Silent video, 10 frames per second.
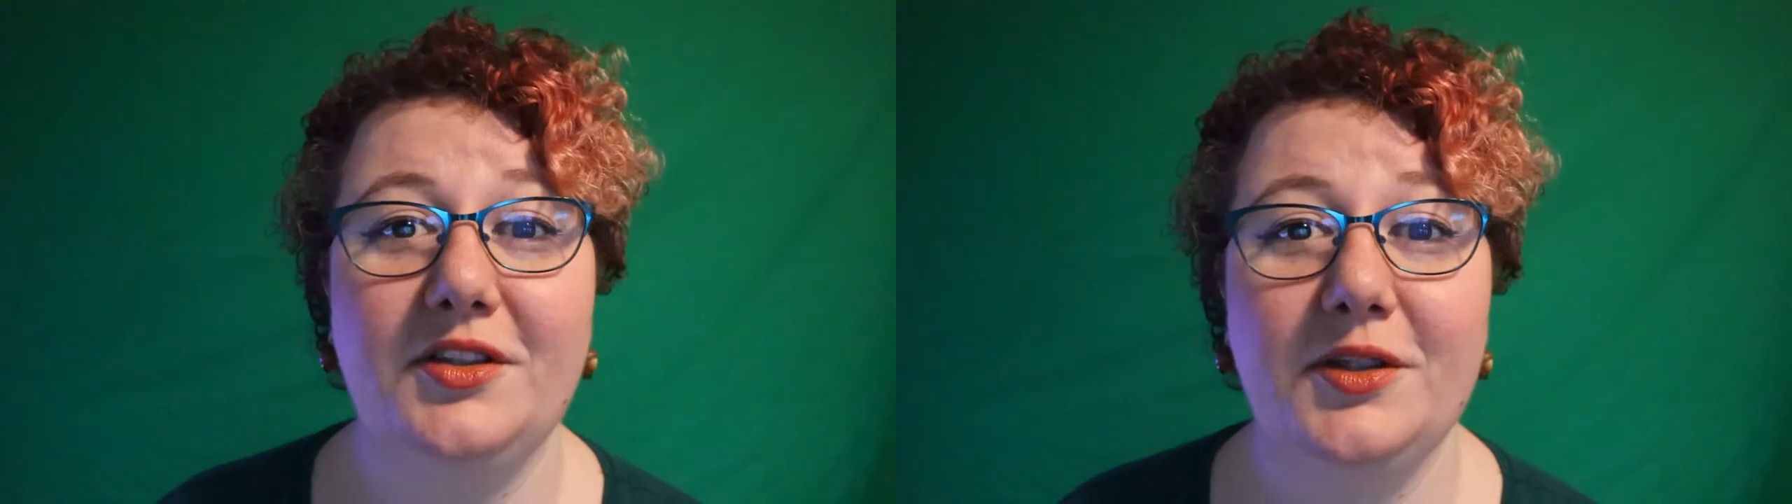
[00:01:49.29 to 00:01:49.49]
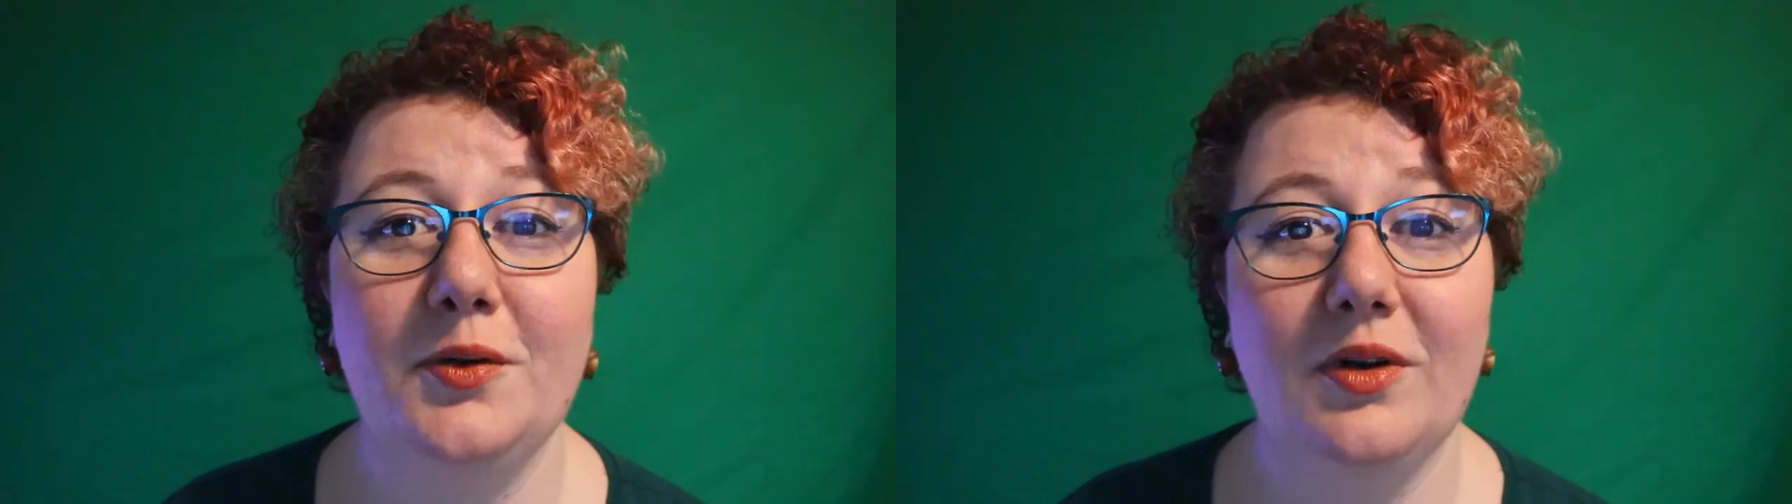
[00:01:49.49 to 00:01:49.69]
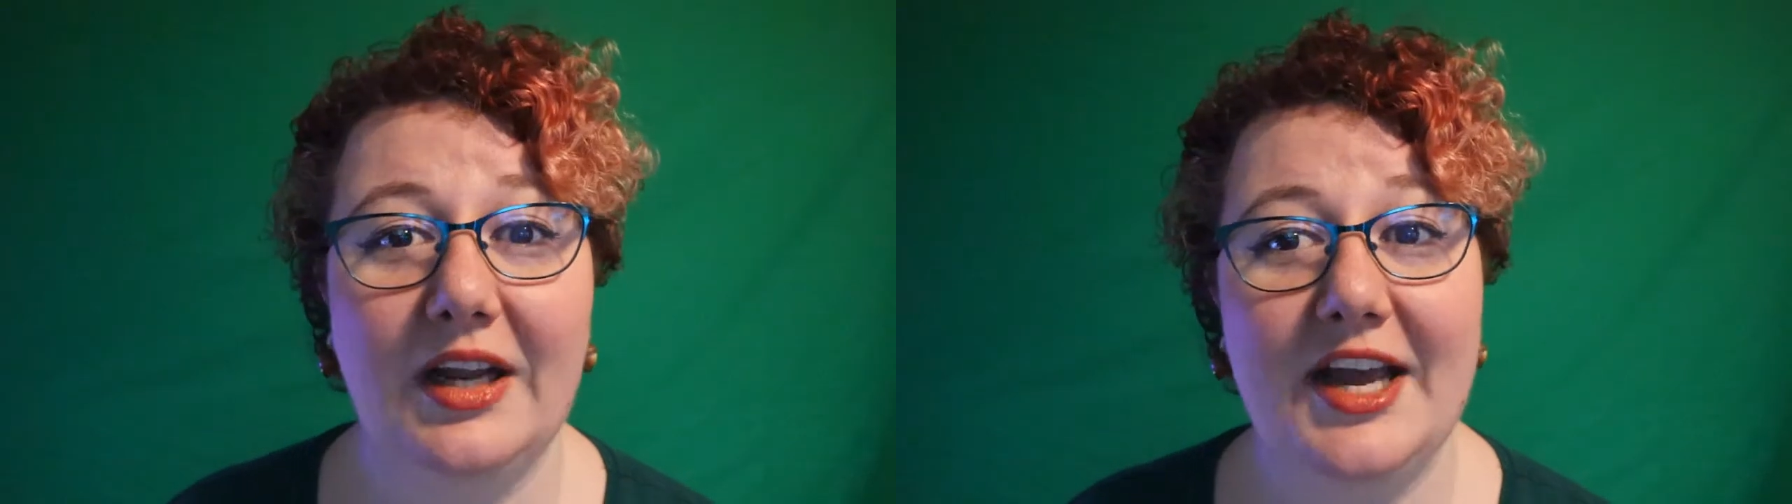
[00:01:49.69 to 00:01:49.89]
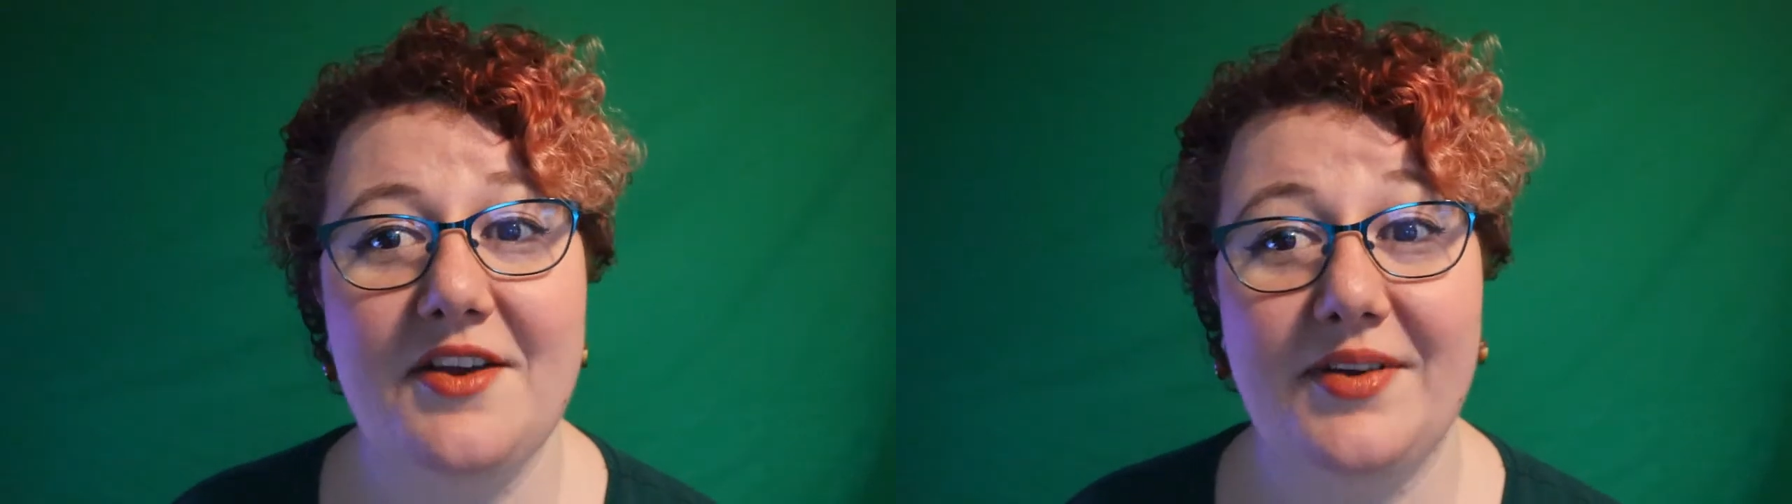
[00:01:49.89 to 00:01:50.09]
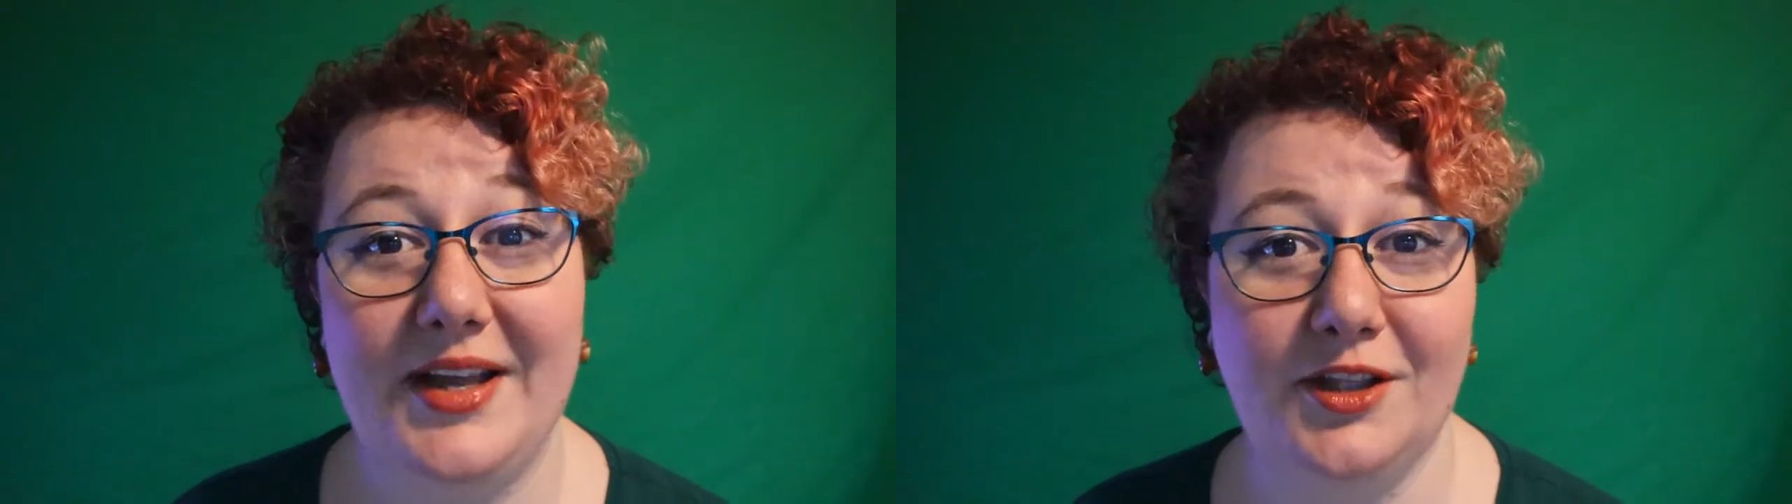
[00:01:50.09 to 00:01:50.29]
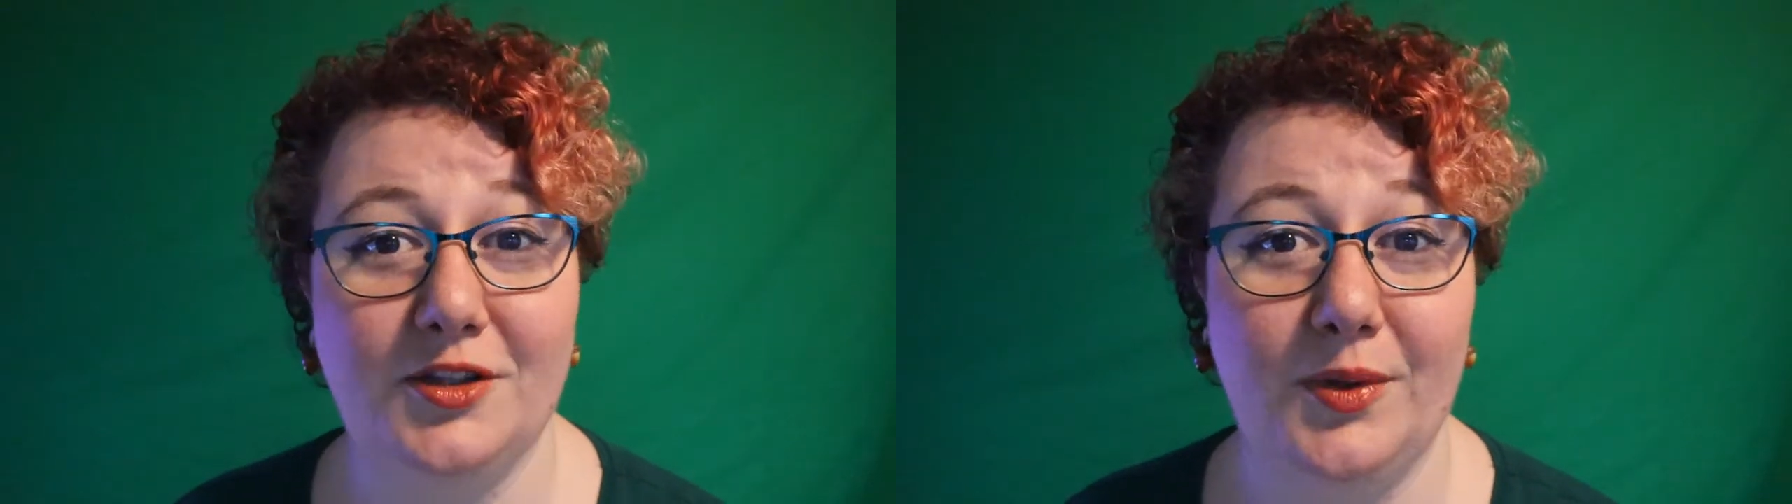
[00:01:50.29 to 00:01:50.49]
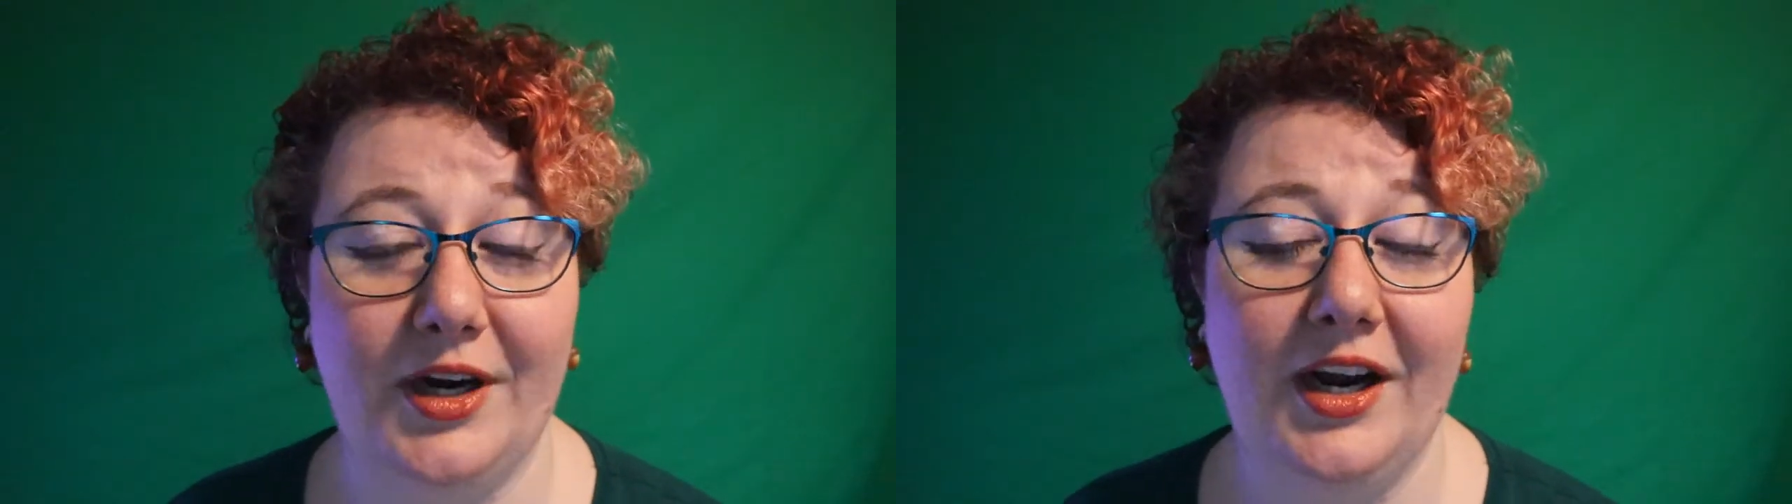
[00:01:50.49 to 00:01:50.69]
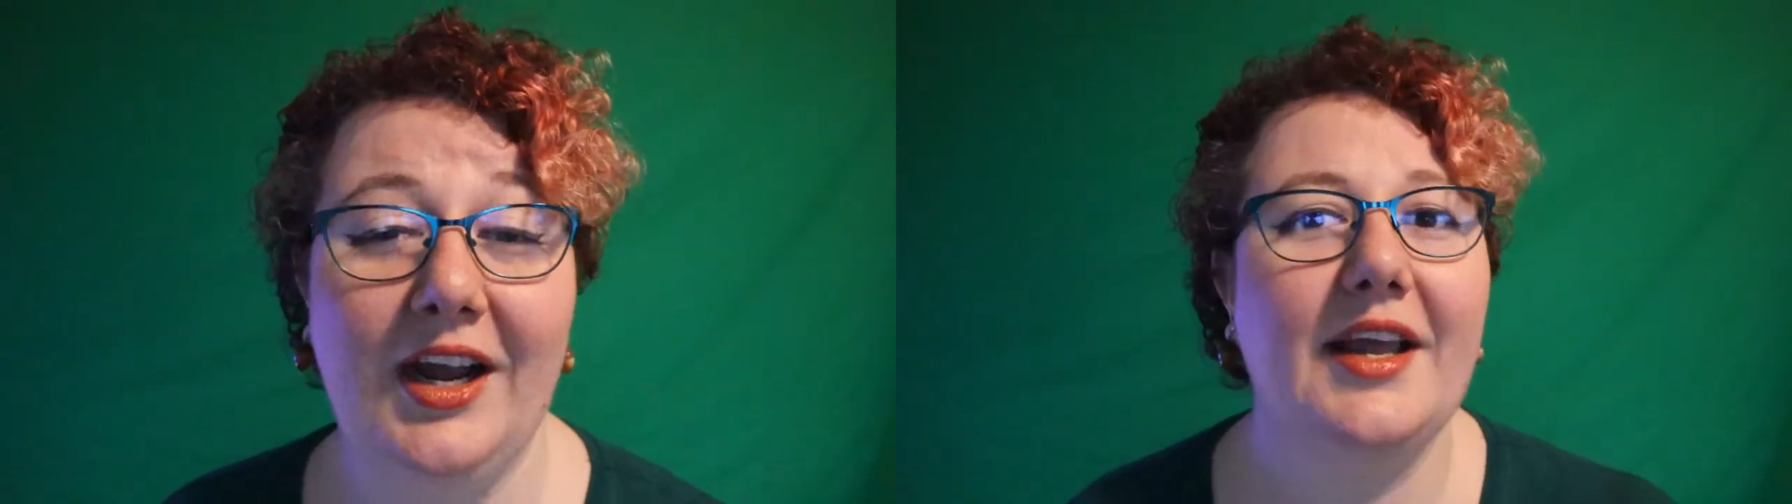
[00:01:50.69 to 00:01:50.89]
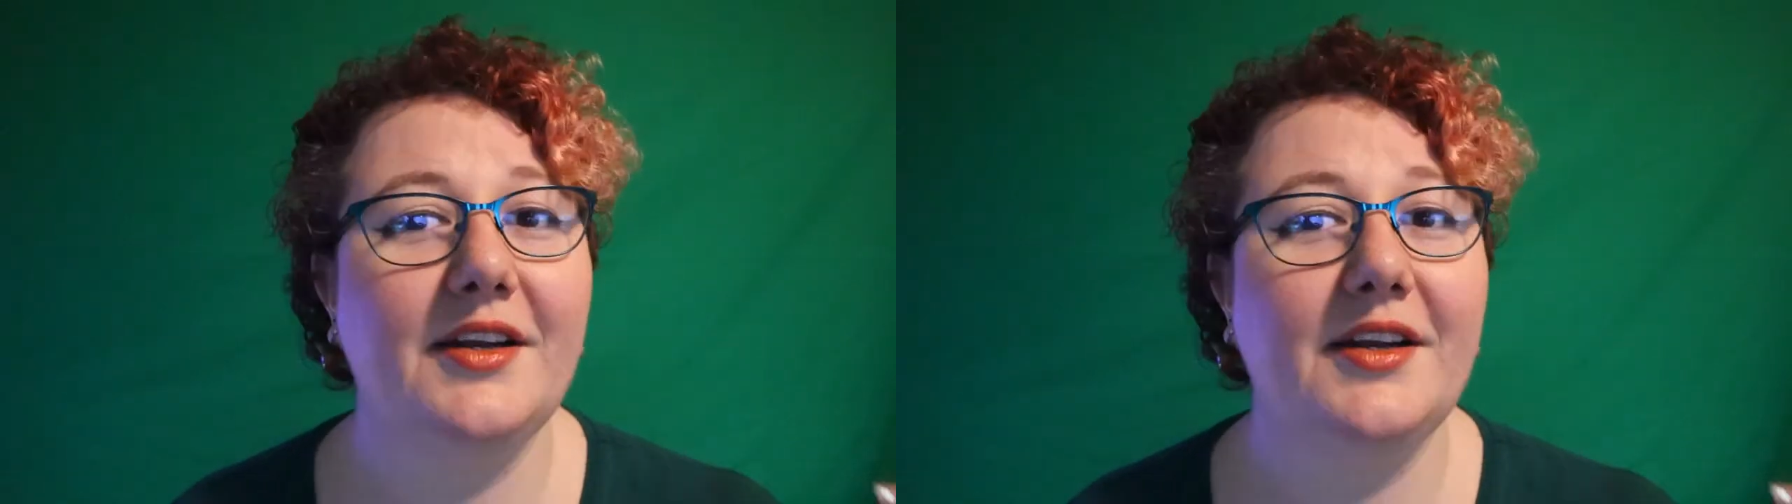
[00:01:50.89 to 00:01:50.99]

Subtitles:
new life elsewhere.